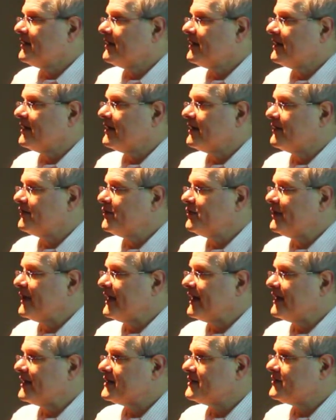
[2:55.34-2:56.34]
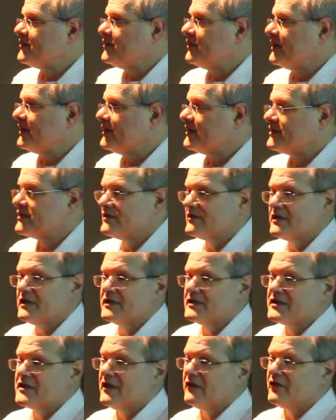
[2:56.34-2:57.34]
Uh, a few minutes, a few minutes.
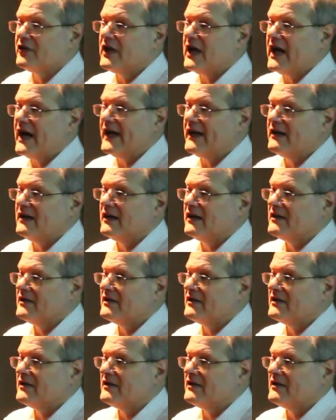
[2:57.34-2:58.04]
In Silverlight,